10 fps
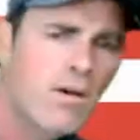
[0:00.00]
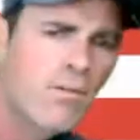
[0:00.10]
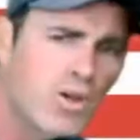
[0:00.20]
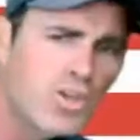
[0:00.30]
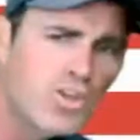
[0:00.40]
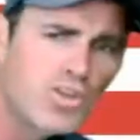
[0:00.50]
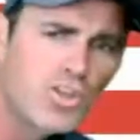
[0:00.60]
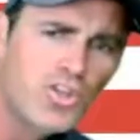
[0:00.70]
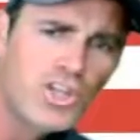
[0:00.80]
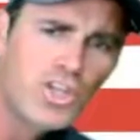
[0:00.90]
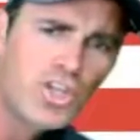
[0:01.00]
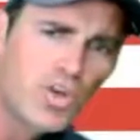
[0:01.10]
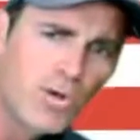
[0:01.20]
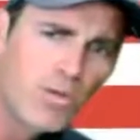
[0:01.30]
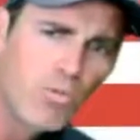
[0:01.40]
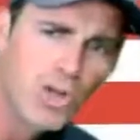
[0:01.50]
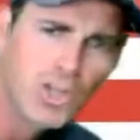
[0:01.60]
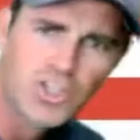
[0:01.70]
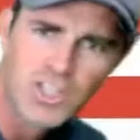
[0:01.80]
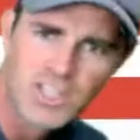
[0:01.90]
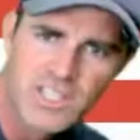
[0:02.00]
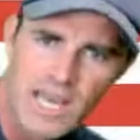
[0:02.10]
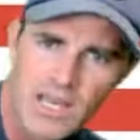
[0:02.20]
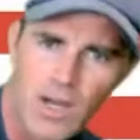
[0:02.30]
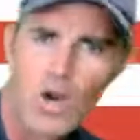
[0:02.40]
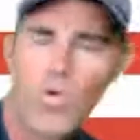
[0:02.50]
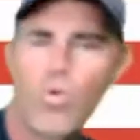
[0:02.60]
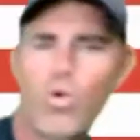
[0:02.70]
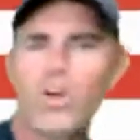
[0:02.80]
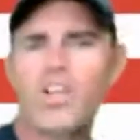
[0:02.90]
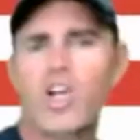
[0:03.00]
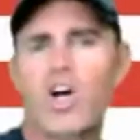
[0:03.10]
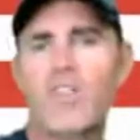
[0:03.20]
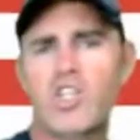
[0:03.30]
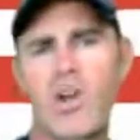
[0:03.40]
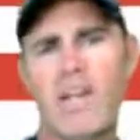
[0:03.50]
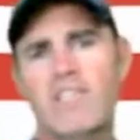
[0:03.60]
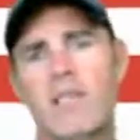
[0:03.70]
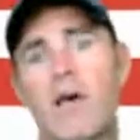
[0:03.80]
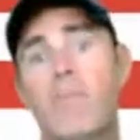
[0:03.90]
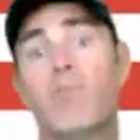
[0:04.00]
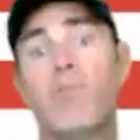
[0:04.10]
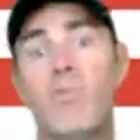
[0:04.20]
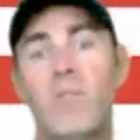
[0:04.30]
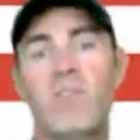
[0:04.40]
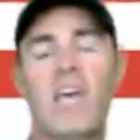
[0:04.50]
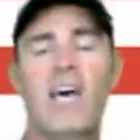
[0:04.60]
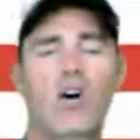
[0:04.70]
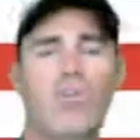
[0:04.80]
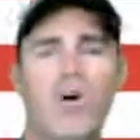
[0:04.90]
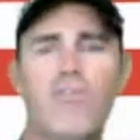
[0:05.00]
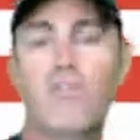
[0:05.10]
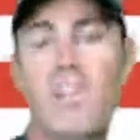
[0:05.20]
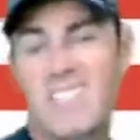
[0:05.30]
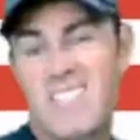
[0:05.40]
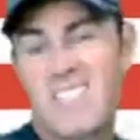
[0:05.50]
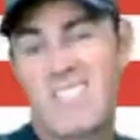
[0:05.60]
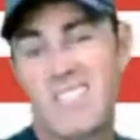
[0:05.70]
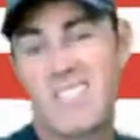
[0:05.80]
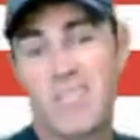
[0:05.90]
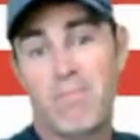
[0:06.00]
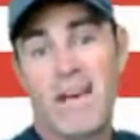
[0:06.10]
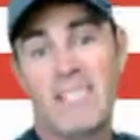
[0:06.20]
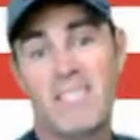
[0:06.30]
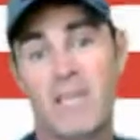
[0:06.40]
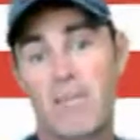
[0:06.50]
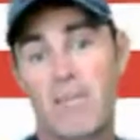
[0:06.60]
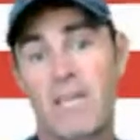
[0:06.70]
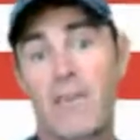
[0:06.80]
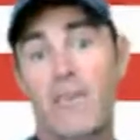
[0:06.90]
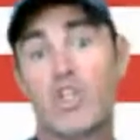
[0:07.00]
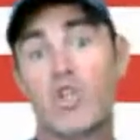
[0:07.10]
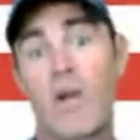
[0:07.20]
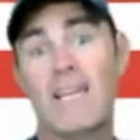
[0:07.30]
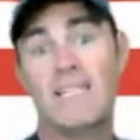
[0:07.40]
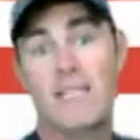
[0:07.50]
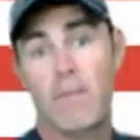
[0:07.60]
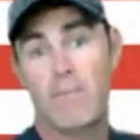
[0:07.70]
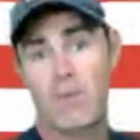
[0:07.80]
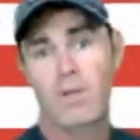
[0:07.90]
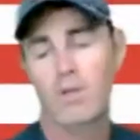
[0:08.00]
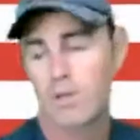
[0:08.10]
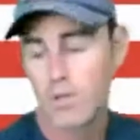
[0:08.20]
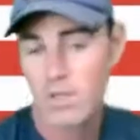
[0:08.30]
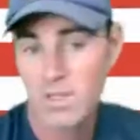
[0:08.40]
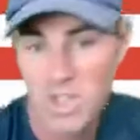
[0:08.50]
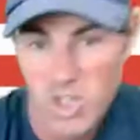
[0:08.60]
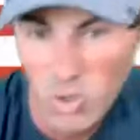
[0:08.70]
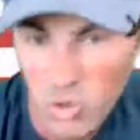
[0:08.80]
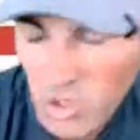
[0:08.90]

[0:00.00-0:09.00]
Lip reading: But you can do it where you're just kind of working on the tricep. Remember, the elbow flexes because of the bicep and the tricep and the shoulder.